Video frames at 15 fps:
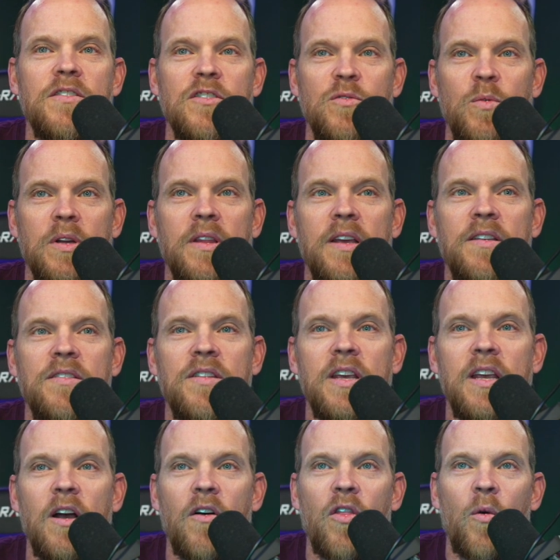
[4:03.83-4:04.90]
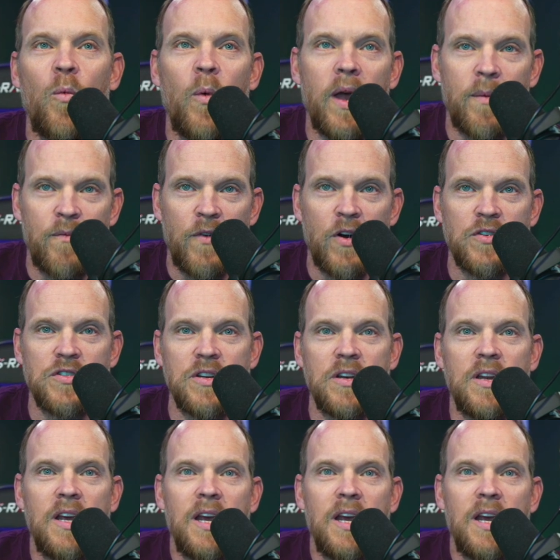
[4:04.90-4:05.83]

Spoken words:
is what they see on the web version.